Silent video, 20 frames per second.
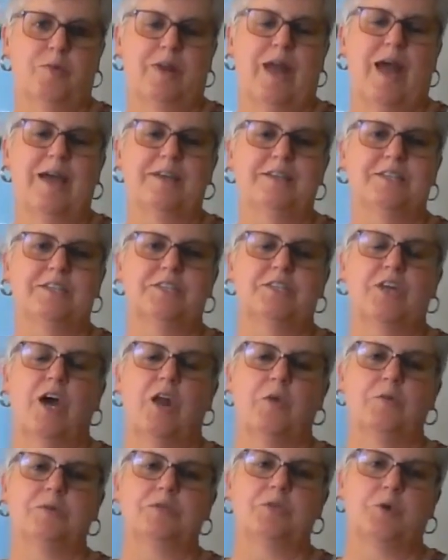But I just
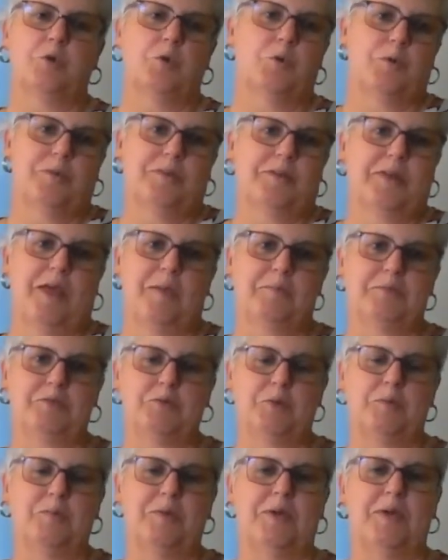thought it was cool with the name
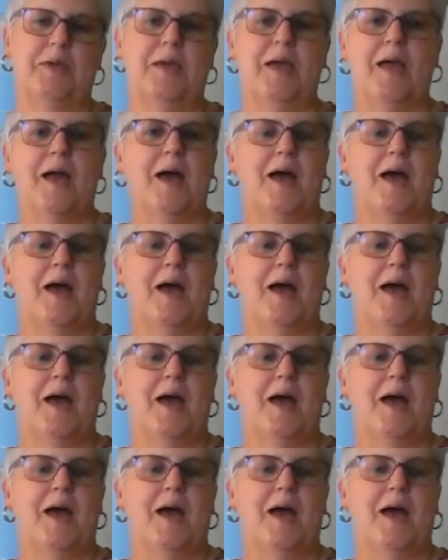Sweet Pea.